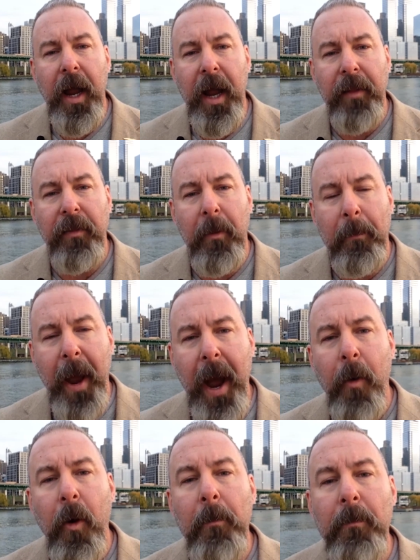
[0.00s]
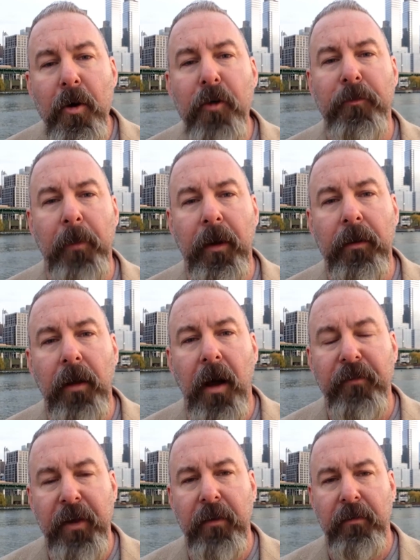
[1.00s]
and the power movement
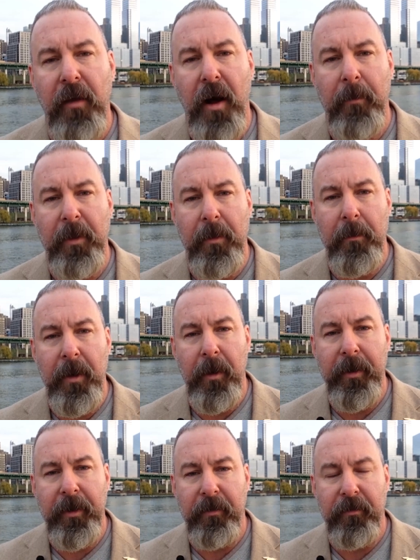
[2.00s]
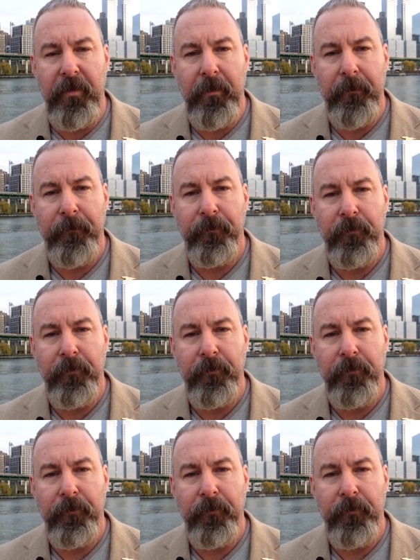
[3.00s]
of Islam in the Middle East.